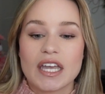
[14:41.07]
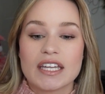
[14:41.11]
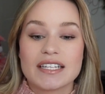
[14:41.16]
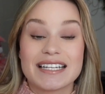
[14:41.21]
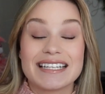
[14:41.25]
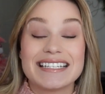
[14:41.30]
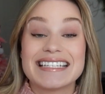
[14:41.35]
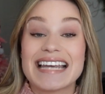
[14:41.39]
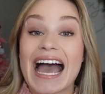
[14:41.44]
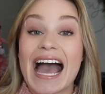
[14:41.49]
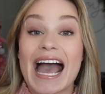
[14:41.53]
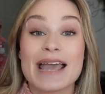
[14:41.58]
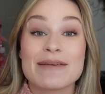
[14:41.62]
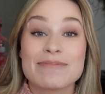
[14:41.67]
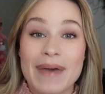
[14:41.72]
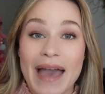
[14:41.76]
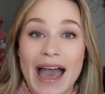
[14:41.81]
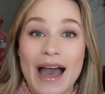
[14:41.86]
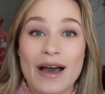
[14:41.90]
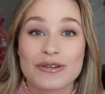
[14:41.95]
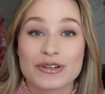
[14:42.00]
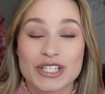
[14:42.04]
to type
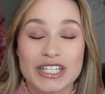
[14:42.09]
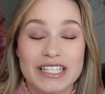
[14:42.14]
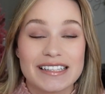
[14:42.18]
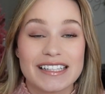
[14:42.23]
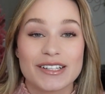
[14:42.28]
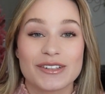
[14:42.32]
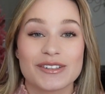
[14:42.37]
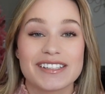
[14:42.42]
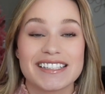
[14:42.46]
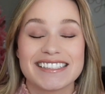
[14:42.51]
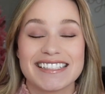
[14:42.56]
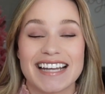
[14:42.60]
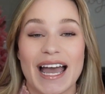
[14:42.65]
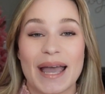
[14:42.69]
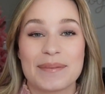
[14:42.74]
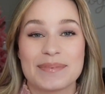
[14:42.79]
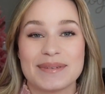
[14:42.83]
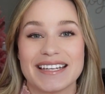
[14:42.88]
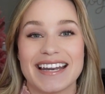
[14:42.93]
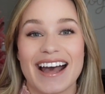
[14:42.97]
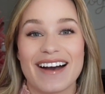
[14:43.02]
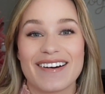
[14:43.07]
out, she literally
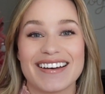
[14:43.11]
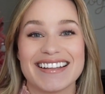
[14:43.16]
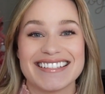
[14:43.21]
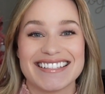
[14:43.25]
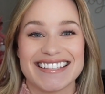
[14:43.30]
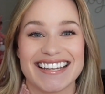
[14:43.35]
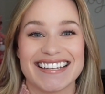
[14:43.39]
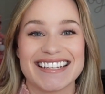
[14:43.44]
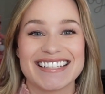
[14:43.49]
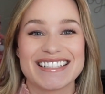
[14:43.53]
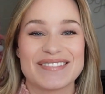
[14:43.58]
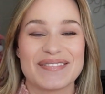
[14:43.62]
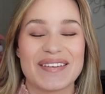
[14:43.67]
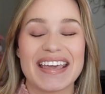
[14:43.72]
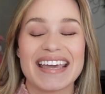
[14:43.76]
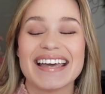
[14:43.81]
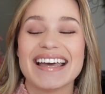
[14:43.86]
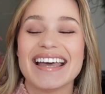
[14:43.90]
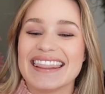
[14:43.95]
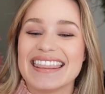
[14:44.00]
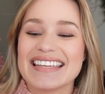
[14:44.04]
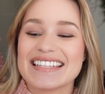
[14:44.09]
typed it out and sent it to me,
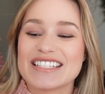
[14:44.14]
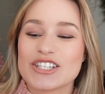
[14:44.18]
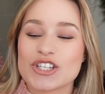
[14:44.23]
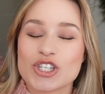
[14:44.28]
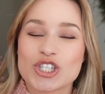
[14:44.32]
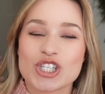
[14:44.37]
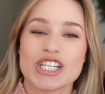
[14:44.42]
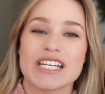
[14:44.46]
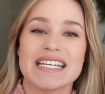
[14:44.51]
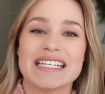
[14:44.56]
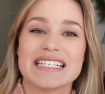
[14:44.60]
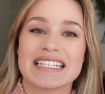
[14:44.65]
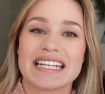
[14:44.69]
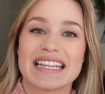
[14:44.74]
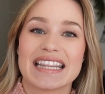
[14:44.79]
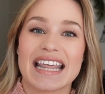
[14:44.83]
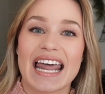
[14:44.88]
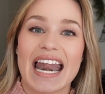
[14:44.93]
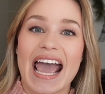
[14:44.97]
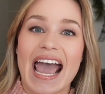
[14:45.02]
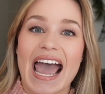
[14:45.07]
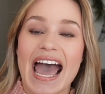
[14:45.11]
this sheet
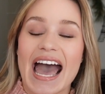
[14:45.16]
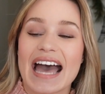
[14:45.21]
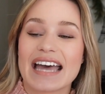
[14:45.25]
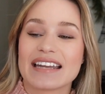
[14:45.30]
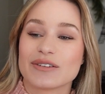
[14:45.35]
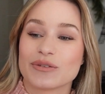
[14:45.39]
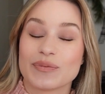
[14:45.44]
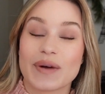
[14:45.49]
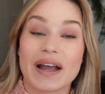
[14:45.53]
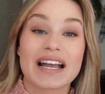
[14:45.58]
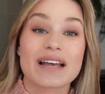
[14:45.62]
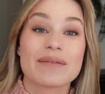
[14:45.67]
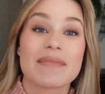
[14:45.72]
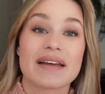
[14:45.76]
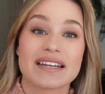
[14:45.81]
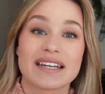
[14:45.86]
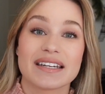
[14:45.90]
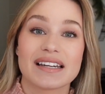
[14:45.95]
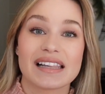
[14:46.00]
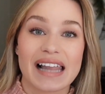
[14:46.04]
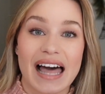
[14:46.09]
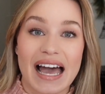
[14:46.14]
that had
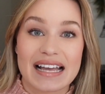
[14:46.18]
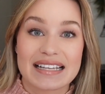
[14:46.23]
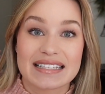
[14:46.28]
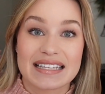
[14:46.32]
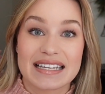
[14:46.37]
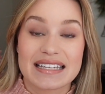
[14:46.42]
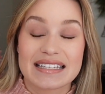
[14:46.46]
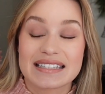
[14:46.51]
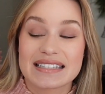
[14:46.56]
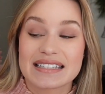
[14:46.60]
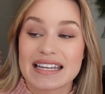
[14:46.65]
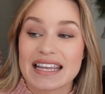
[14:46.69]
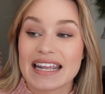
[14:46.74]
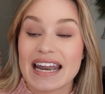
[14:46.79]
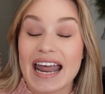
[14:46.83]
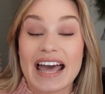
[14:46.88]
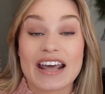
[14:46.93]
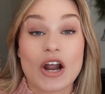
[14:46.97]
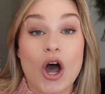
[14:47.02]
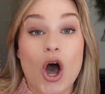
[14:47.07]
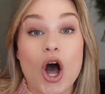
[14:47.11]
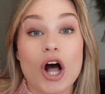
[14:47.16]
recommended classes. It
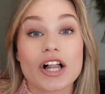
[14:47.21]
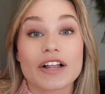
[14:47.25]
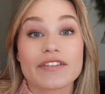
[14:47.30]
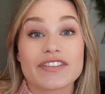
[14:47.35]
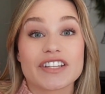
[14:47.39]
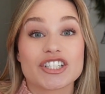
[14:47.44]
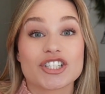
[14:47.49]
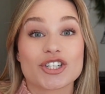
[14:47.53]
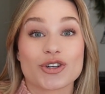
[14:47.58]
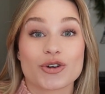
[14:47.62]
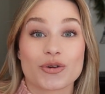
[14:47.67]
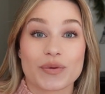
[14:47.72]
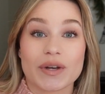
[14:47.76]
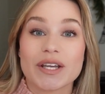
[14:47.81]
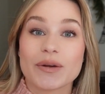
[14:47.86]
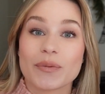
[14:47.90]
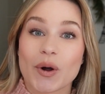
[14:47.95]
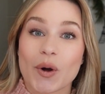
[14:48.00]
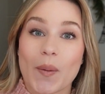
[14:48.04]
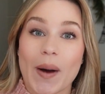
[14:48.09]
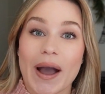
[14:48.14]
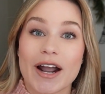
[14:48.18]
had all of the degree
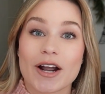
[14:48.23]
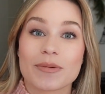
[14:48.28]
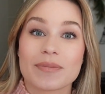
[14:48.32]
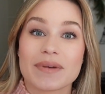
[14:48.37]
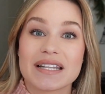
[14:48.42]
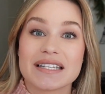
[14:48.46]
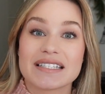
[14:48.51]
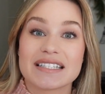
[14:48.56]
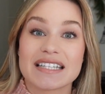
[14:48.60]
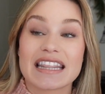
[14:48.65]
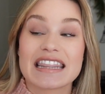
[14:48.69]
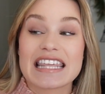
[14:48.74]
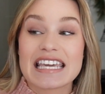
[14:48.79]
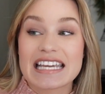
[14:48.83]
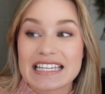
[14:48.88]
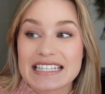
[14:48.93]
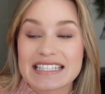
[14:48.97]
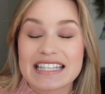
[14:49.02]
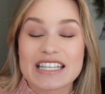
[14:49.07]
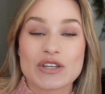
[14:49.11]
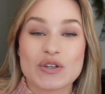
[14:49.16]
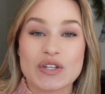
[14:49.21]
requirements, the
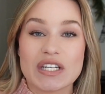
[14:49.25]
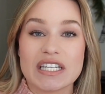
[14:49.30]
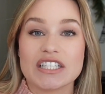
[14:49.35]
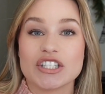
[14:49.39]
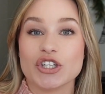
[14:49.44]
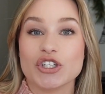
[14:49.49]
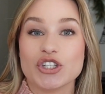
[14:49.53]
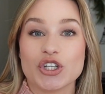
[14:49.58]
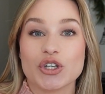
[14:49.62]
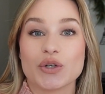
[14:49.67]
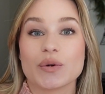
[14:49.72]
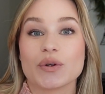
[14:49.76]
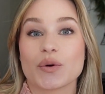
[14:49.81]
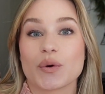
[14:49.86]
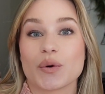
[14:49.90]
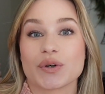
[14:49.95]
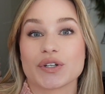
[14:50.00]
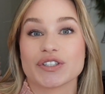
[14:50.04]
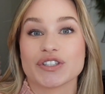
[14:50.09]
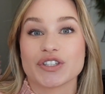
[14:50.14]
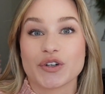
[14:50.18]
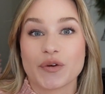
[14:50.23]
things that you need to do in
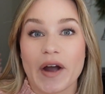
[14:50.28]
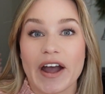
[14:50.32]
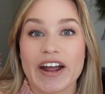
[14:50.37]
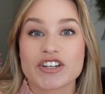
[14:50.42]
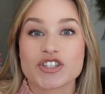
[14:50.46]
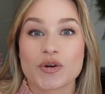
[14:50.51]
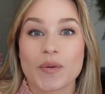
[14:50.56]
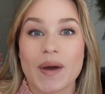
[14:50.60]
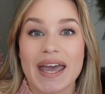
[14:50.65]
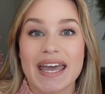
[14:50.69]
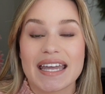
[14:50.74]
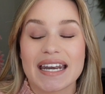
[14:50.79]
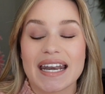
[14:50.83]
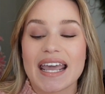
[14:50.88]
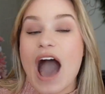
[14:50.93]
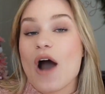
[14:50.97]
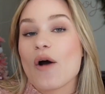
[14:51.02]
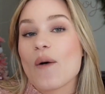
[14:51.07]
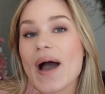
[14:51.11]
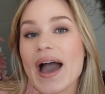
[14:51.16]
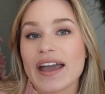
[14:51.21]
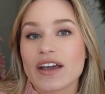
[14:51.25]
order to graduate,
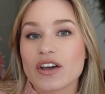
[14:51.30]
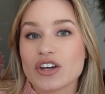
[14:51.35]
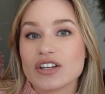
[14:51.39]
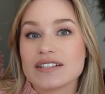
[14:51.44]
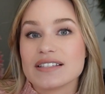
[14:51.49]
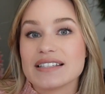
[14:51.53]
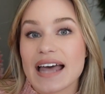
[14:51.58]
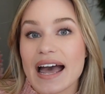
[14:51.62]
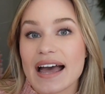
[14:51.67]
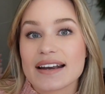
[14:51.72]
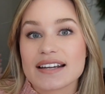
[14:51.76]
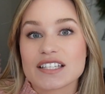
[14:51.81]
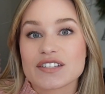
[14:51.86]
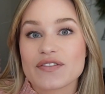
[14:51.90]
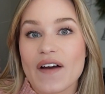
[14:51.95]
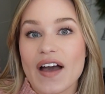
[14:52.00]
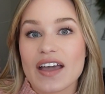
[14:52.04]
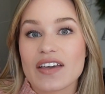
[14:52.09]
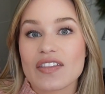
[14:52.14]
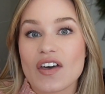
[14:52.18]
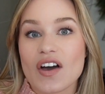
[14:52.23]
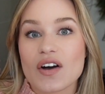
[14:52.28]
how I could
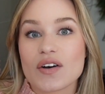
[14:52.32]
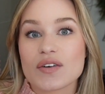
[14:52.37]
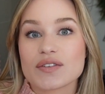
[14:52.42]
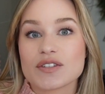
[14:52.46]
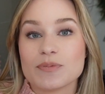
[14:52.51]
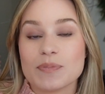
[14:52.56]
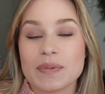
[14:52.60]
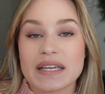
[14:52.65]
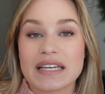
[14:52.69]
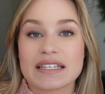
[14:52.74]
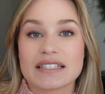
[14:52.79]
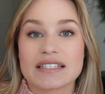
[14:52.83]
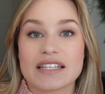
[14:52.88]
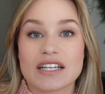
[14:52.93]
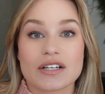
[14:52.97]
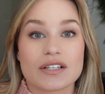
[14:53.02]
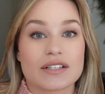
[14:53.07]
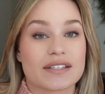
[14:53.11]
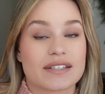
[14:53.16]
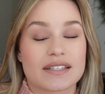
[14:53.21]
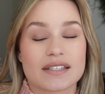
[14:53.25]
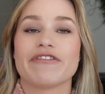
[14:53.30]
satisfy those, because
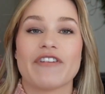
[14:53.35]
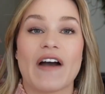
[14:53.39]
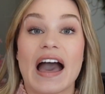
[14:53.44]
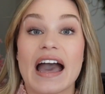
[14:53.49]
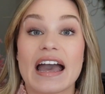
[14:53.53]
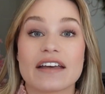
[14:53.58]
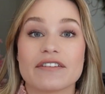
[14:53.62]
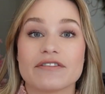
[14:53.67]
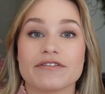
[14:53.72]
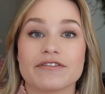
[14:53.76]
there's 5